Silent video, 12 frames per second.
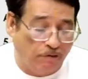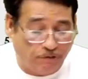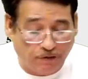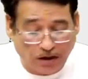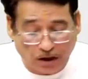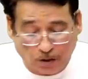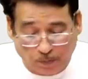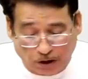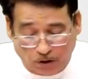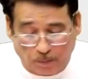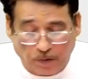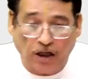with respect
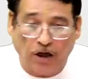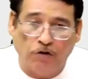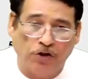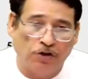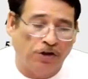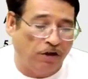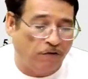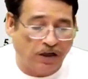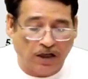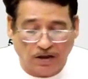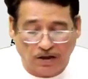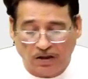to pre-acquisition dividends.